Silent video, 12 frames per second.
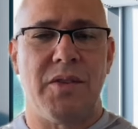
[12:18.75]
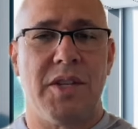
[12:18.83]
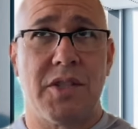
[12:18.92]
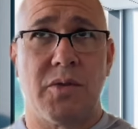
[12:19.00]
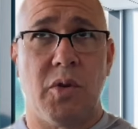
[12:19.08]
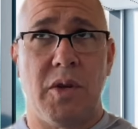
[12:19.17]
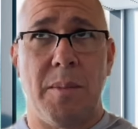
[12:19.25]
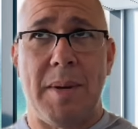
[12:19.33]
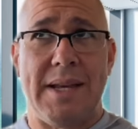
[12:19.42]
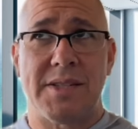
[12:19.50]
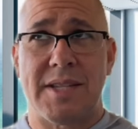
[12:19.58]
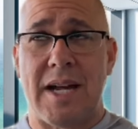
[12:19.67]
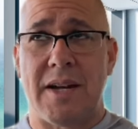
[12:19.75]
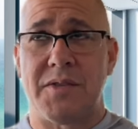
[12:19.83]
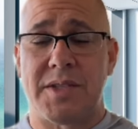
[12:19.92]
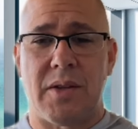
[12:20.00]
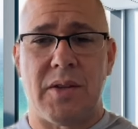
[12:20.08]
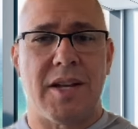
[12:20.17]
This is really based out of
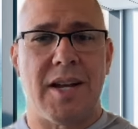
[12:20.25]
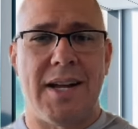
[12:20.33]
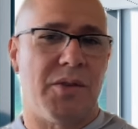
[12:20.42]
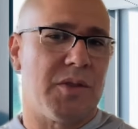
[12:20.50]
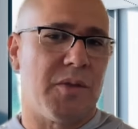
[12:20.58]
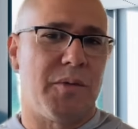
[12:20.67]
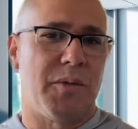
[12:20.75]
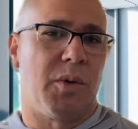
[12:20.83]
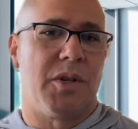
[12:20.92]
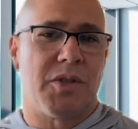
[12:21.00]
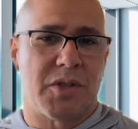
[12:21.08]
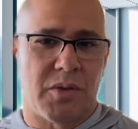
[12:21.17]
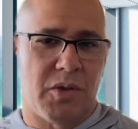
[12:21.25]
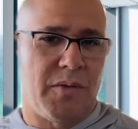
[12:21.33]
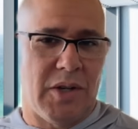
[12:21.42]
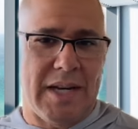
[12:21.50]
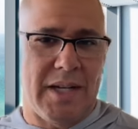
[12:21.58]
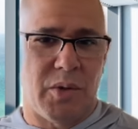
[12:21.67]
selling condos in Florida, so really if
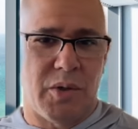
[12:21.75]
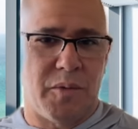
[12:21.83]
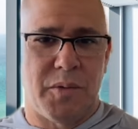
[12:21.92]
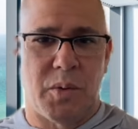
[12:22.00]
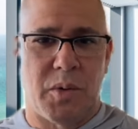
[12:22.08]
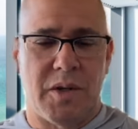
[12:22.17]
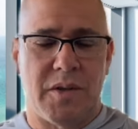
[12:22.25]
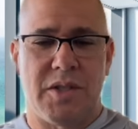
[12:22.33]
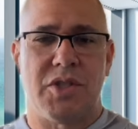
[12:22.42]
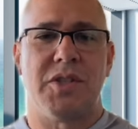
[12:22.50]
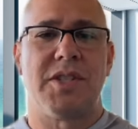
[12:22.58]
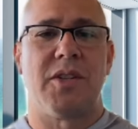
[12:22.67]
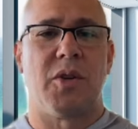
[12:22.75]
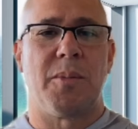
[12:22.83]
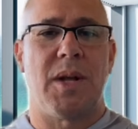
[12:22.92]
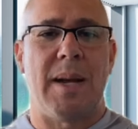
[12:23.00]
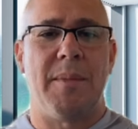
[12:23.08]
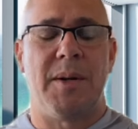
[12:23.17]
you're anywhere in Florida, this should still
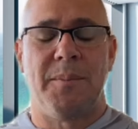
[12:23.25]
apply. But